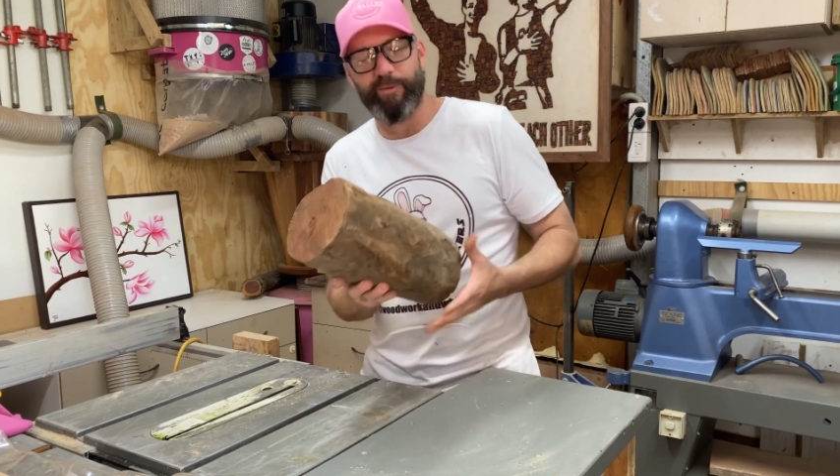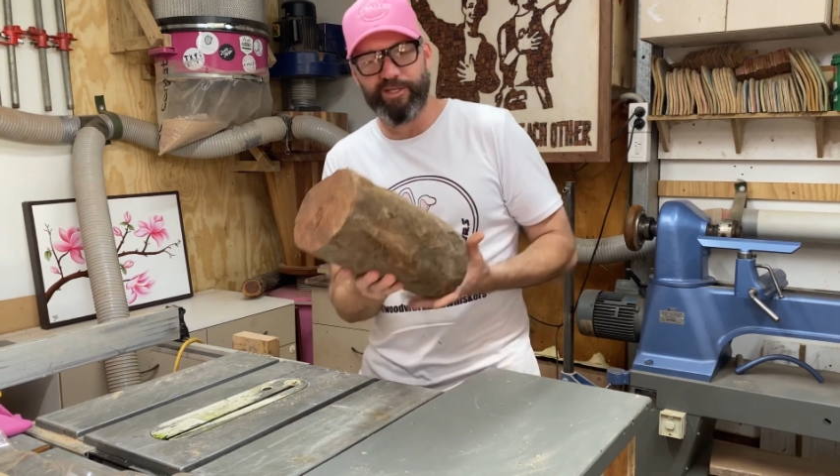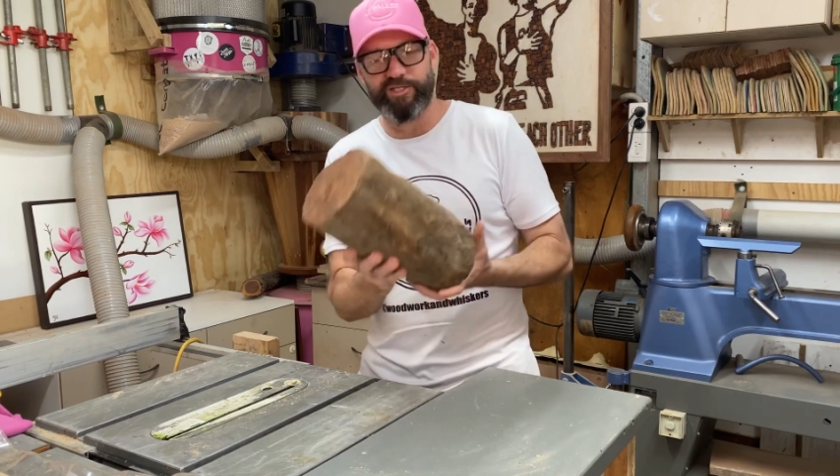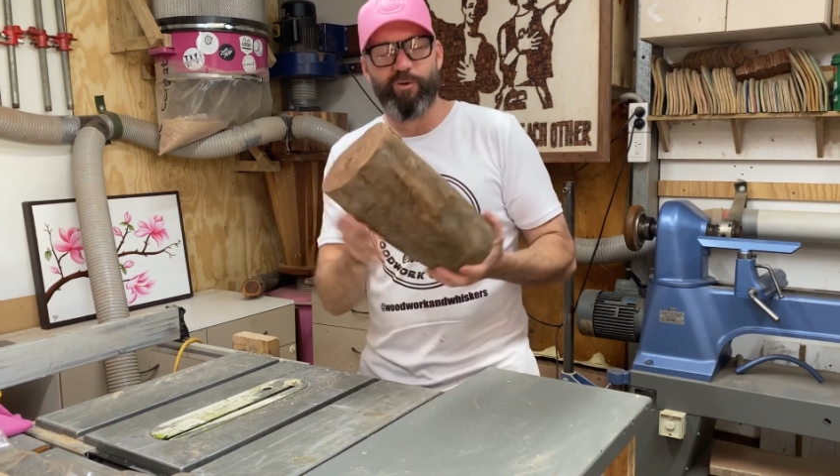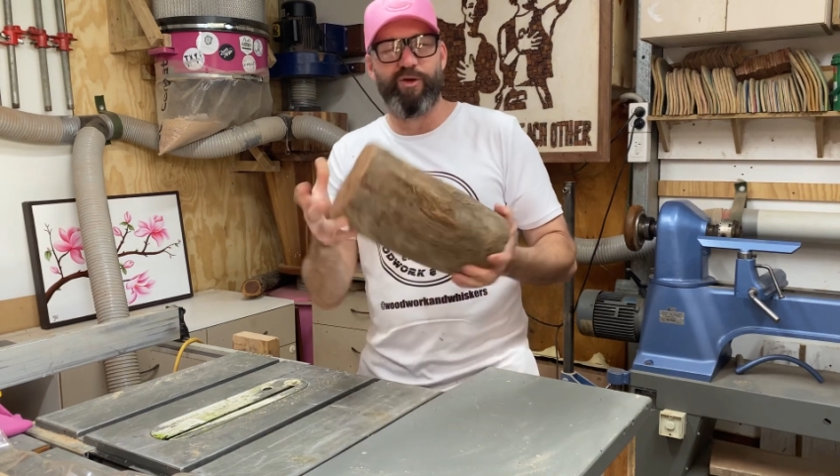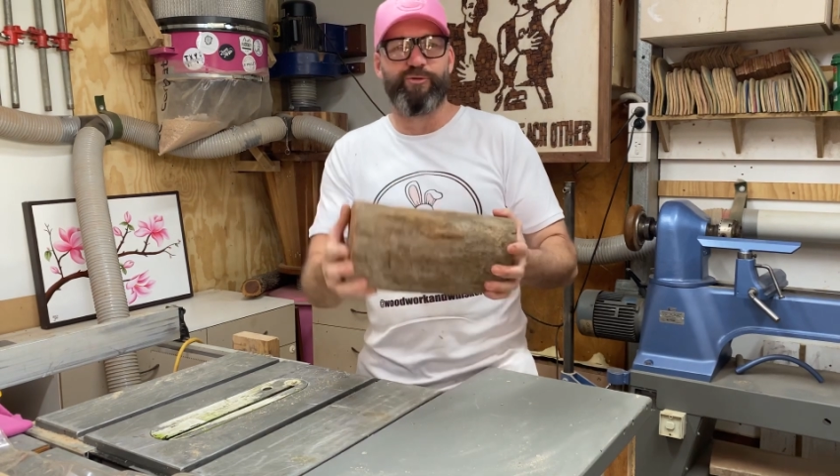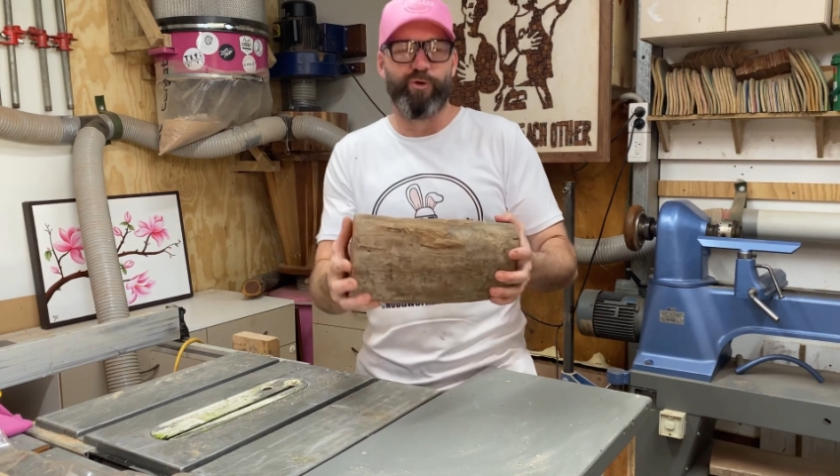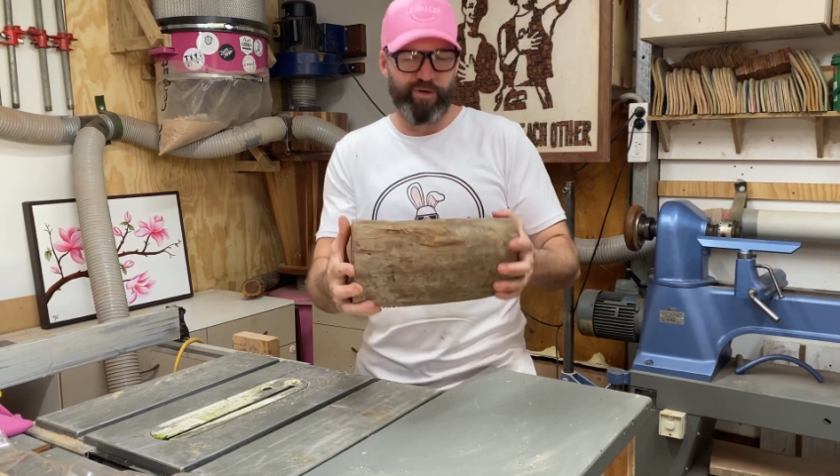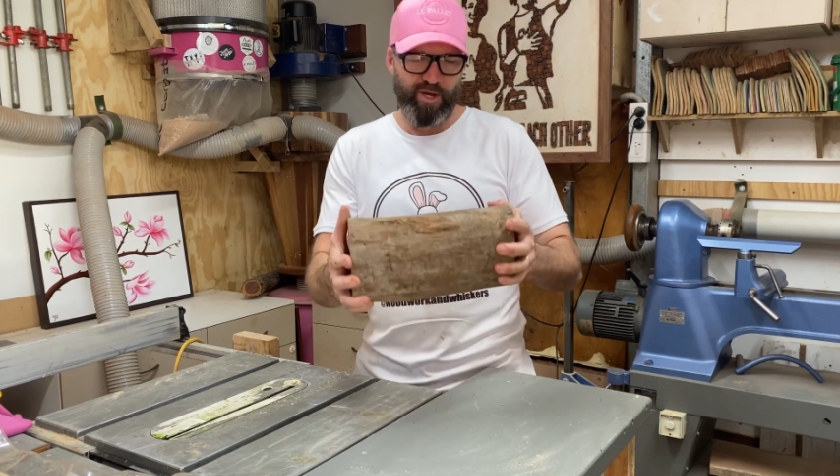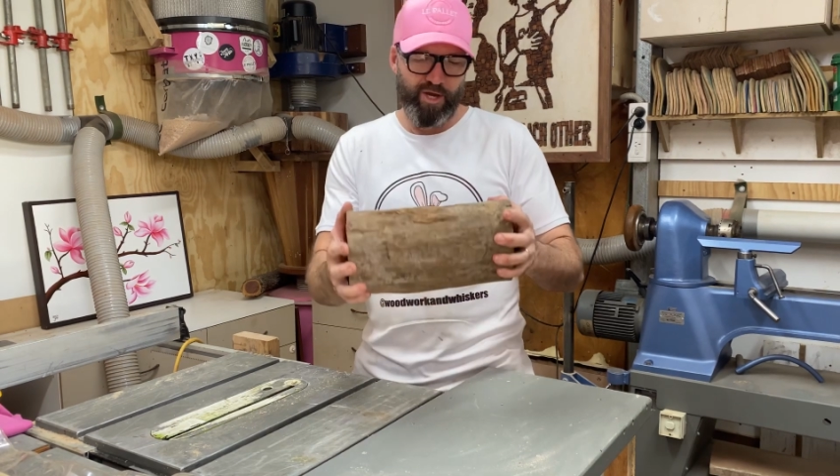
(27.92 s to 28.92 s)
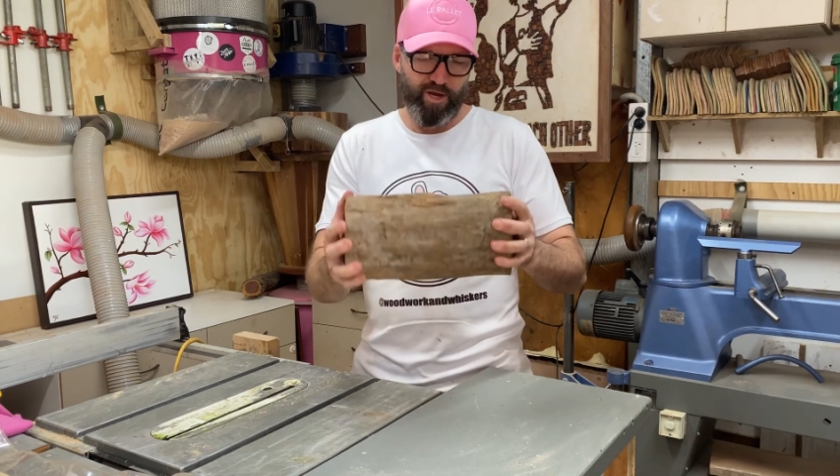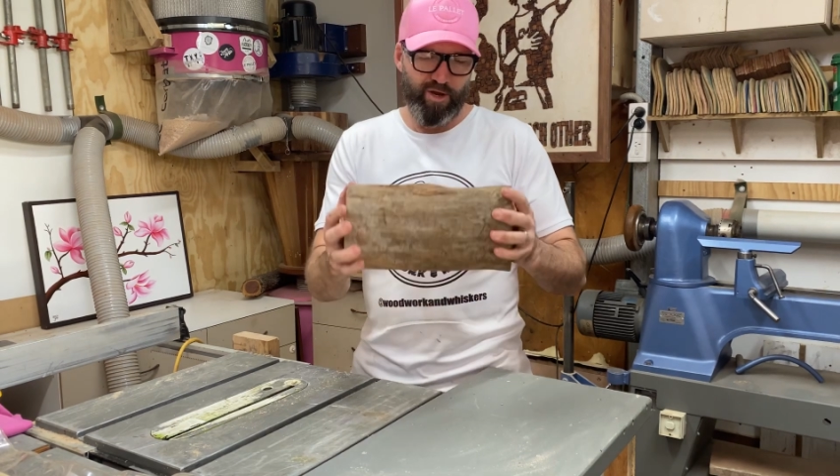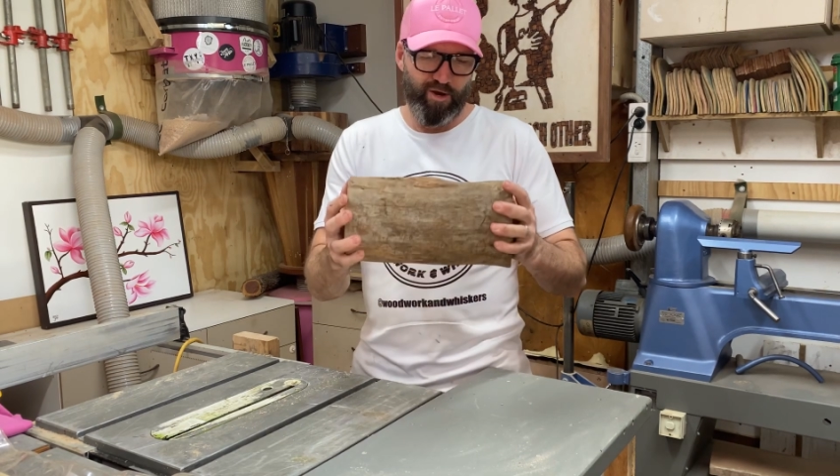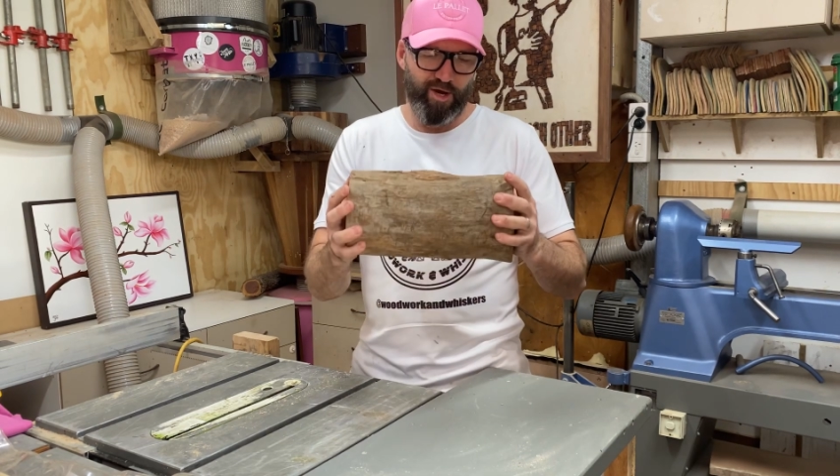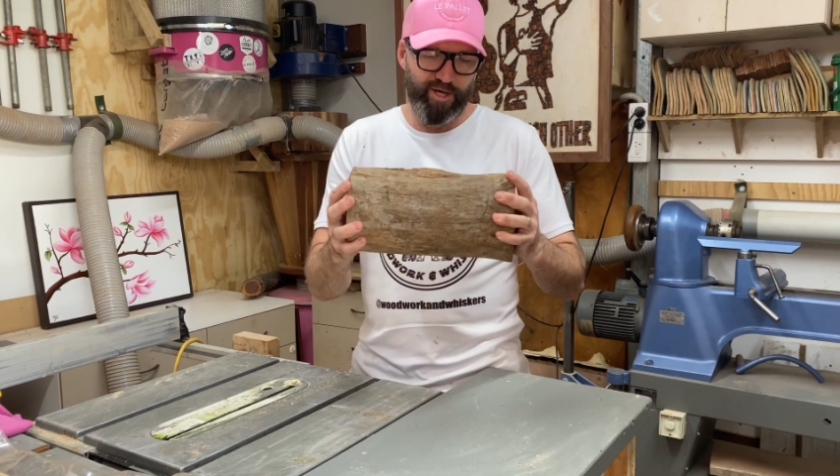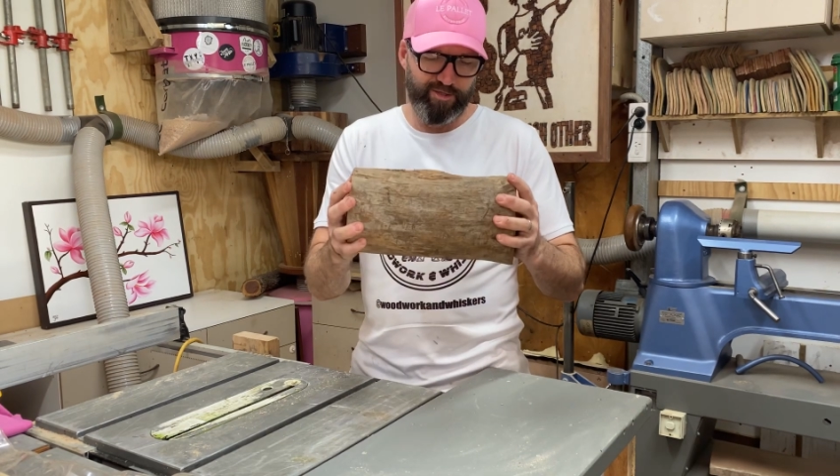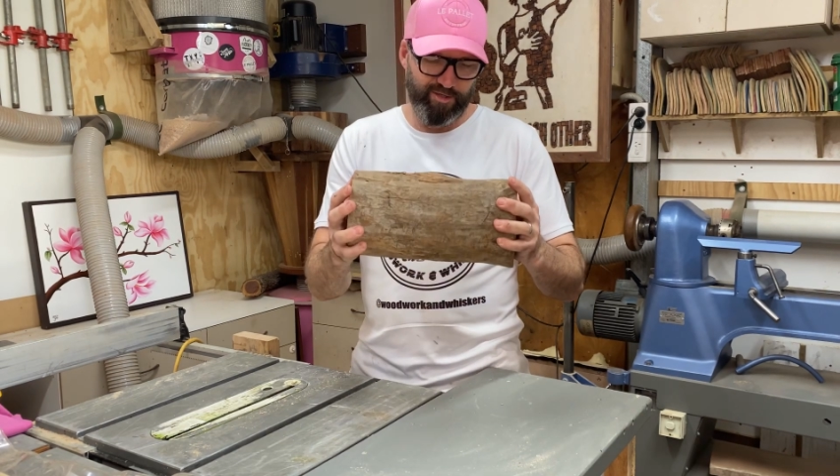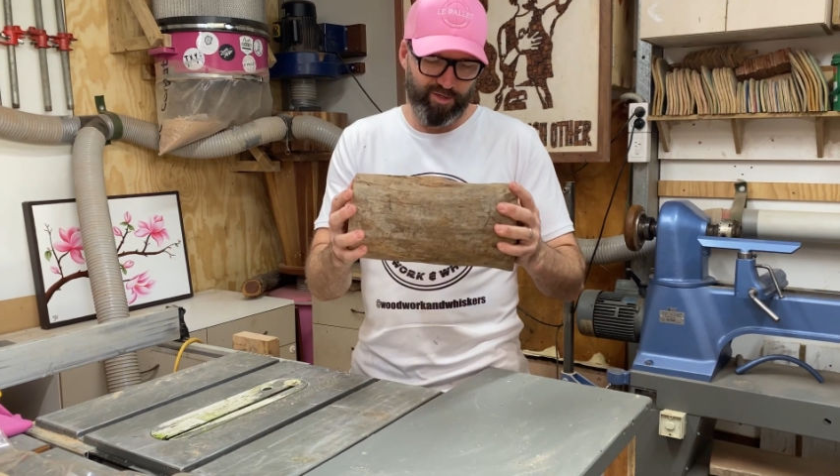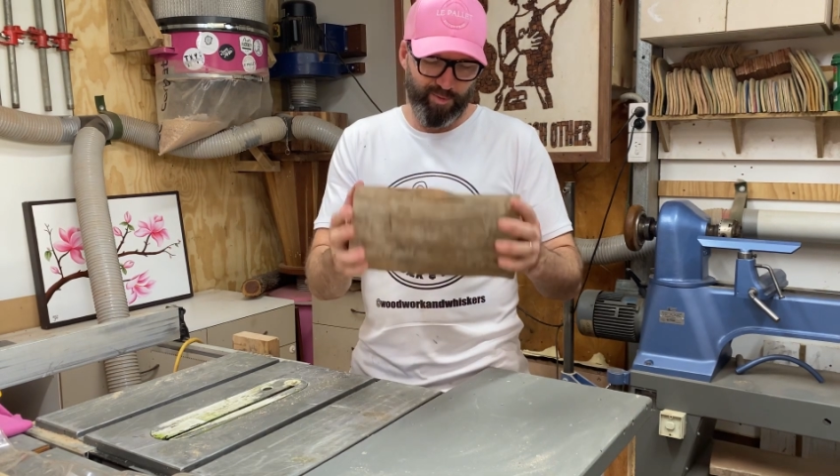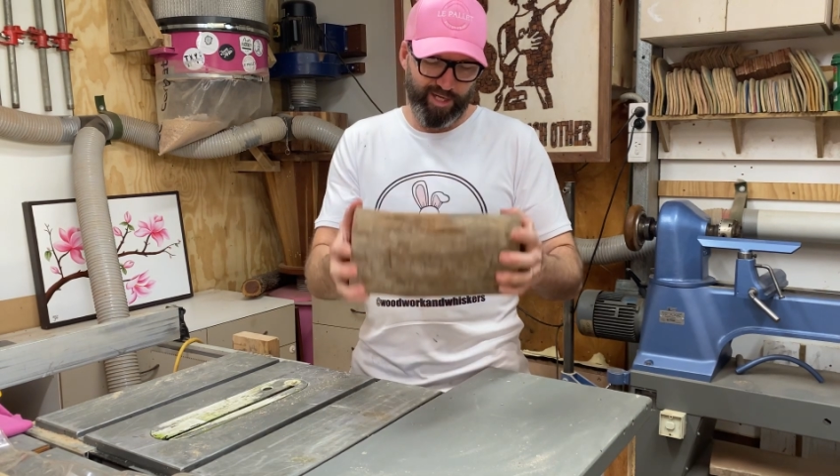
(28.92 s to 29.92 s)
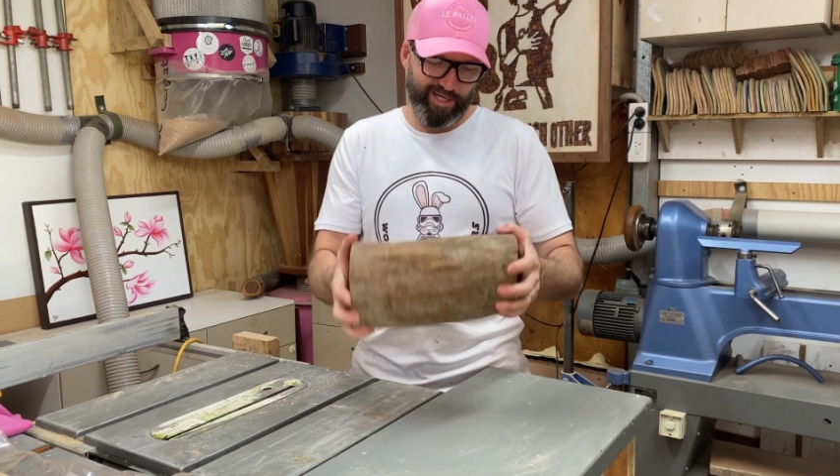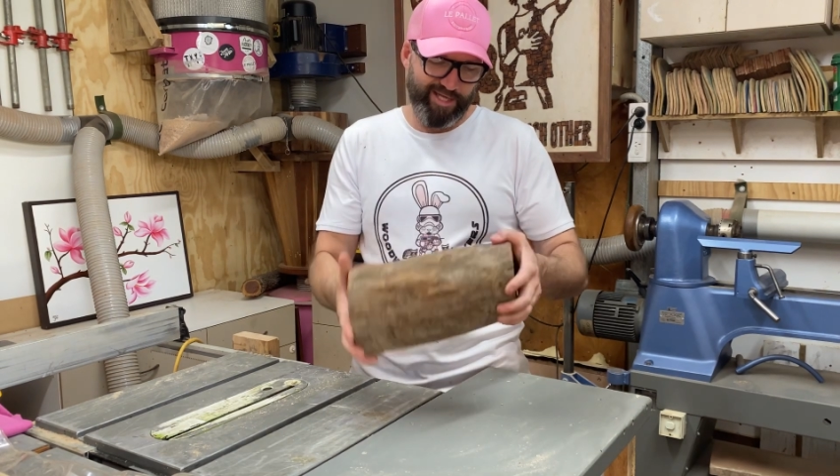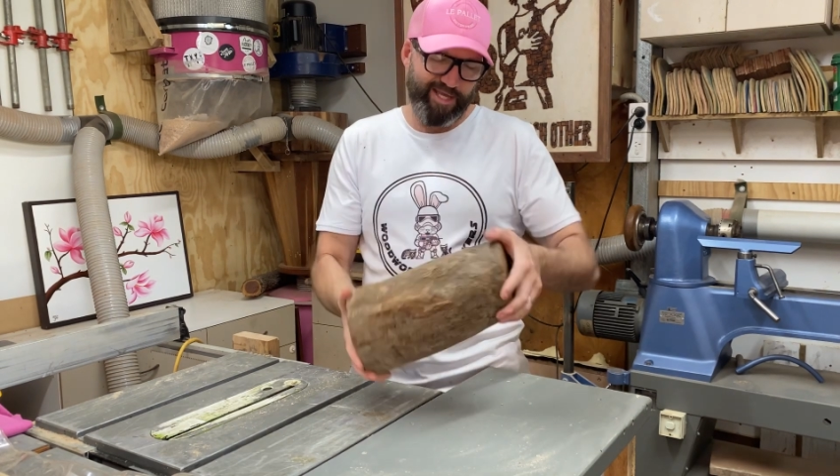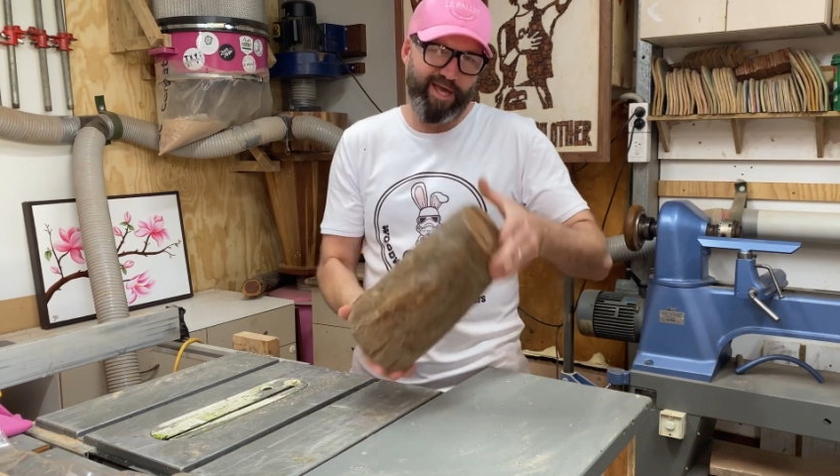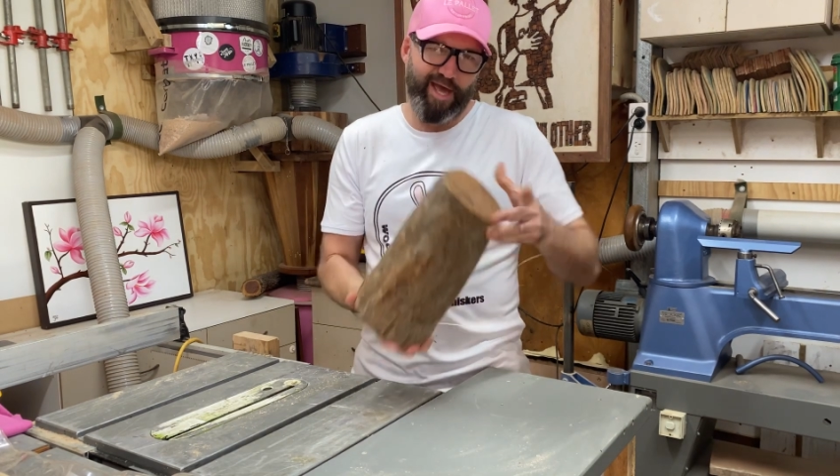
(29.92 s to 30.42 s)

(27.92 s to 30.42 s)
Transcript: in, so I thought I'd quickly